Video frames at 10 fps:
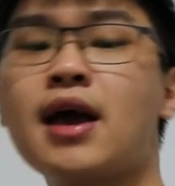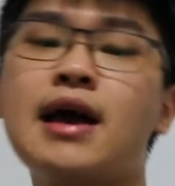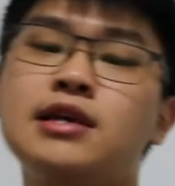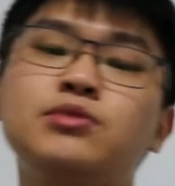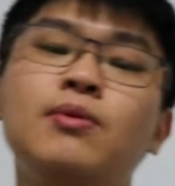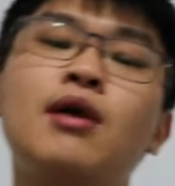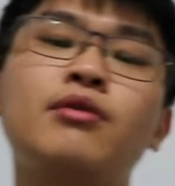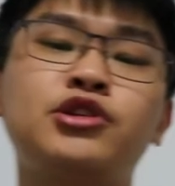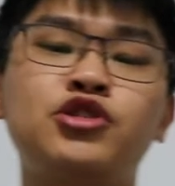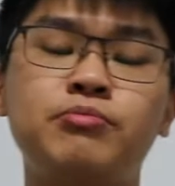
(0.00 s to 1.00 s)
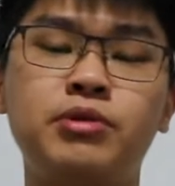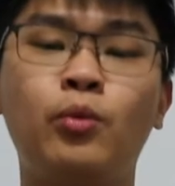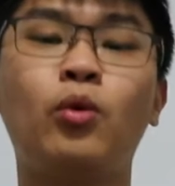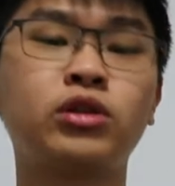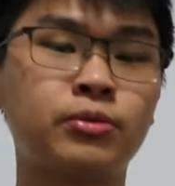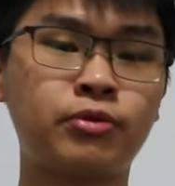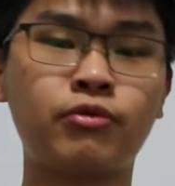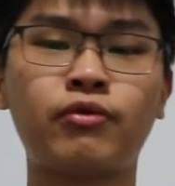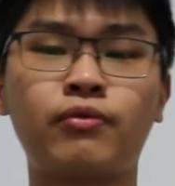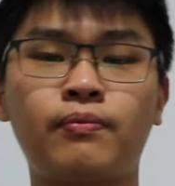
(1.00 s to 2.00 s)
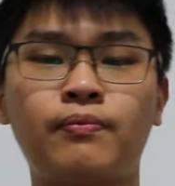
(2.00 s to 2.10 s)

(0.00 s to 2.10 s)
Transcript: as well it should be waterproof.